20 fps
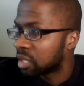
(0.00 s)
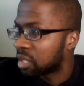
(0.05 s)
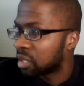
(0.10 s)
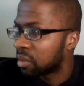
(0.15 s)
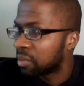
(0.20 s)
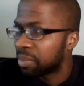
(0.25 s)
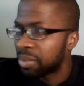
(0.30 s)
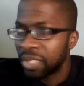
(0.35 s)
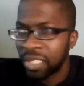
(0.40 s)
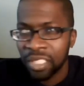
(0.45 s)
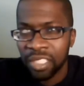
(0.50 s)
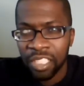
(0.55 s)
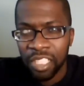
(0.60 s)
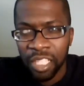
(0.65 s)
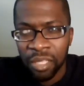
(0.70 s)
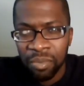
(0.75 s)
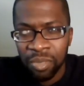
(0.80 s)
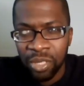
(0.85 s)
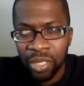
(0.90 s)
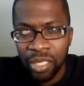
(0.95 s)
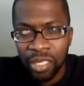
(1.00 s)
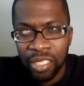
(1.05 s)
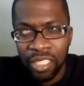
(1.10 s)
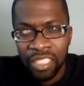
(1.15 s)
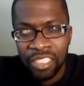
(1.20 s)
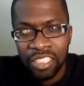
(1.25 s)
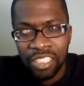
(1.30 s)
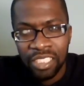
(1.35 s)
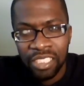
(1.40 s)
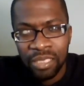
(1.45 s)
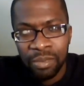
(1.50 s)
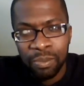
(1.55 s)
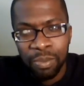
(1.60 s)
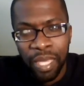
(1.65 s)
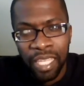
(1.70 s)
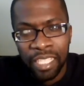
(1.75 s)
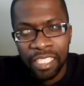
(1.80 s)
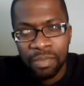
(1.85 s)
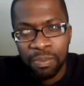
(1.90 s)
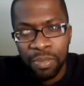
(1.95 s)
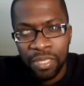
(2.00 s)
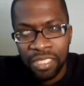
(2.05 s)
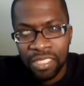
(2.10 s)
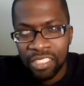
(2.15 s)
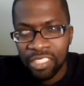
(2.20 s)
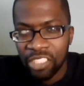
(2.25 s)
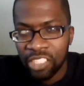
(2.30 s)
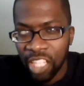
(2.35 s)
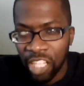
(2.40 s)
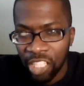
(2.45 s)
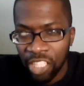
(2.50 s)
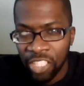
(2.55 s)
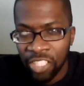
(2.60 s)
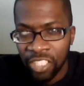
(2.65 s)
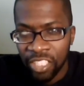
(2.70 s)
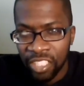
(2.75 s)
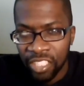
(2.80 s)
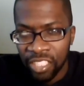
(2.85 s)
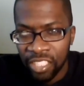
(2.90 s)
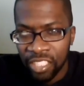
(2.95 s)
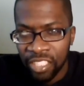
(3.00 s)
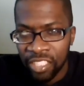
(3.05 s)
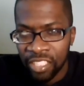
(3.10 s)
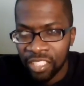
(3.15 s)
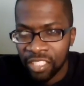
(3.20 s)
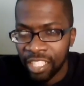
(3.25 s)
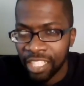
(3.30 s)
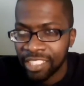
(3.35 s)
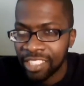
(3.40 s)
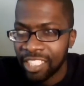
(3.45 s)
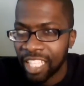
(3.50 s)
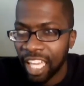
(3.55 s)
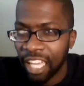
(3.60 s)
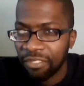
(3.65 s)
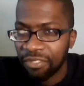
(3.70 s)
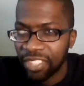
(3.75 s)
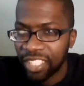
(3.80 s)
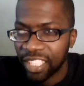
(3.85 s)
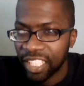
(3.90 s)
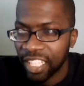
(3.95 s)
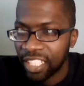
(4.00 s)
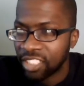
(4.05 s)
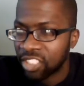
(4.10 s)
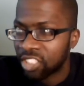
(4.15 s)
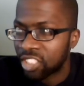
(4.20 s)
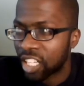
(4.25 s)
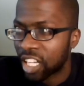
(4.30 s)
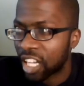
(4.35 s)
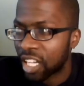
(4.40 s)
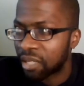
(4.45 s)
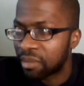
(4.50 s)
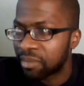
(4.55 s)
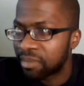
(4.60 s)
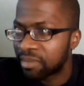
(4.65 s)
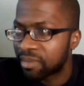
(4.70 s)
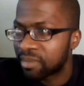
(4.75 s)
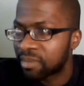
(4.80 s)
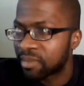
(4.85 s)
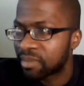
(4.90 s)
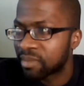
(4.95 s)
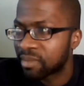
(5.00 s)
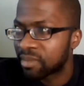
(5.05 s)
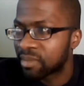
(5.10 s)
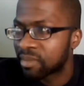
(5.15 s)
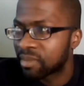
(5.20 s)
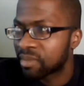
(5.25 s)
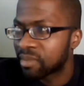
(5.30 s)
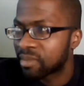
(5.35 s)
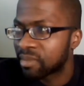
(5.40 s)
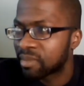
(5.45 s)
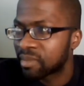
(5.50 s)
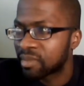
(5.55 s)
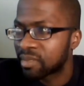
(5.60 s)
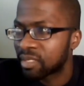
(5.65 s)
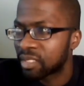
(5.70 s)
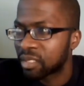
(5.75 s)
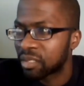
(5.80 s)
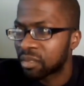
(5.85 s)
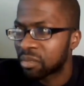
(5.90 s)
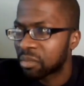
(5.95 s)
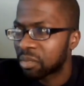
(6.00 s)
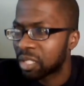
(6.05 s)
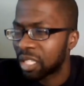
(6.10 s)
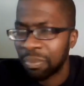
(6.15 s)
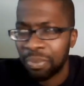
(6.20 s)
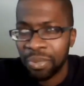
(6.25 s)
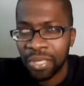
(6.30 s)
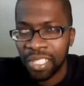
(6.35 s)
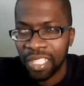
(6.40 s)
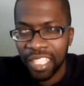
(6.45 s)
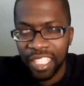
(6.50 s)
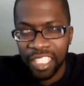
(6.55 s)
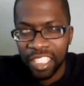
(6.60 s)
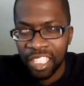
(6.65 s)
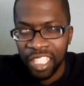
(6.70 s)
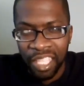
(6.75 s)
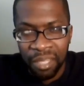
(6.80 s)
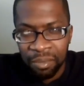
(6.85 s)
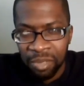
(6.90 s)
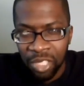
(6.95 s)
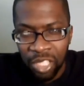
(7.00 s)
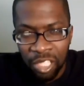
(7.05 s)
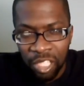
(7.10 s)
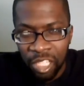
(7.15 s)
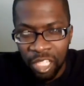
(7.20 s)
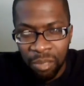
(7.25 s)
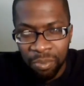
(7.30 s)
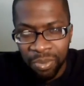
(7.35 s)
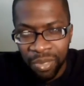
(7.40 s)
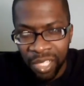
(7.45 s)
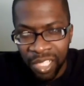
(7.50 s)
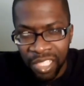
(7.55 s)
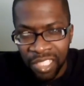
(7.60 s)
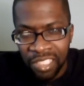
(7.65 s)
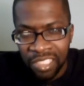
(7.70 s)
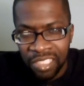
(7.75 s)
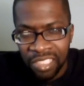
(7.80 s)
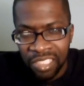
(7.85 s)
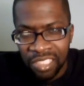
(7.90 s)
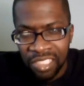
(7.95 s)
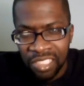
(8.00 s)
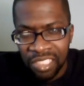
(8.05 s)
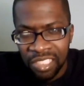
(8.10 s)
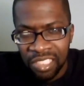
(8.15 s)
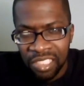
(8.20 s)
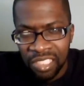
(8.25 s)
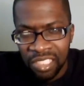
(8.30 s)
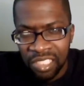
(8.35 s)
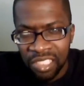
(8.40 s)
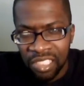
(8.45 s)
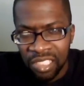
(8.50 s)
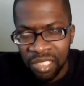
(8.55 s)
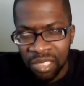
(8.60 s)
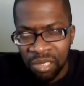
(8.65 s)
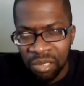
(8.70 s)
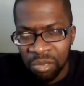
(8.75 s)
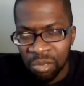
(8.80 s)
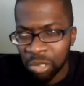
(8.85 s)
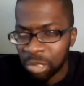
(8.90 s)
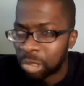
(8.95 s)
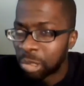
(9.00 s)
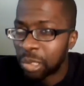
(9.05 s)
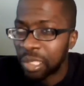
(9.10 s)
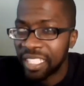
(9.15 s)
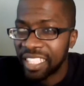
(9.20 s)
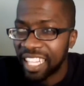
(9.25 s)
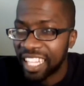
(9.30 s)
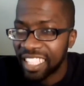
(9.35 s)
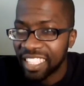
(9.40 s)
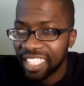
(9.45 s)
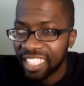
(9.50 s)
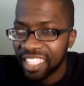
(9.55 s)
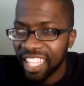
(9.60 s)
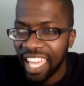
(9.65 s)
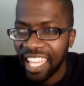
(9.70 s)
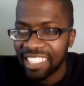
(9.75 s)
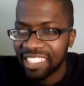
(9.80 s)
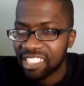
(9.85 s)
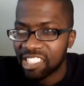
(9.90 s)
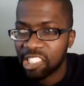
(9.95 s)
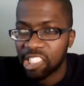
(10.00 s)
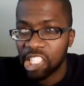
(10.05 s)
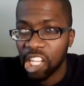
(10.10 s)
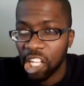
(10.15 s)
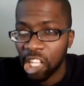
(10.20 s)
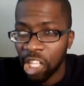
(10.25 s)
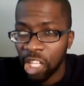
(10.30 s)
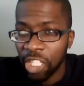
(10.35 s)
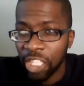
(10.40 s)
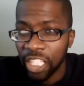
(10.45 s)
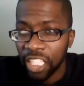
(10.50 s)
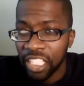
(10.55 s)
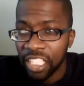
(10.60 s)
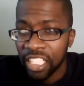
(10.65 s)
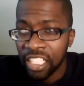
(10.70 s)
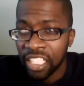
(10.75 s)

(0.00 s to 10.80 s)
Putting a label on it is just as bad as putting a skull on it. That's the FDA's job. We're not putting any label on any products. Would you eat anything that has a skull on it?